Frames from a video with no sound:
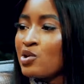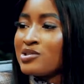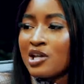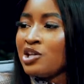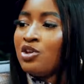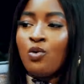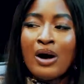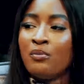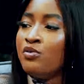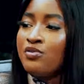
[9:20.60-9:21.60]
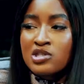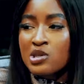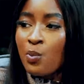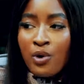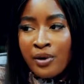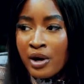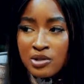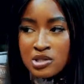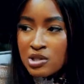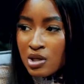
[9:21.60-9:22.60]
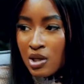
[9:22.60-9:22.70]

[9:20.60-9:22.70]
not telling you we're moving somewhere else.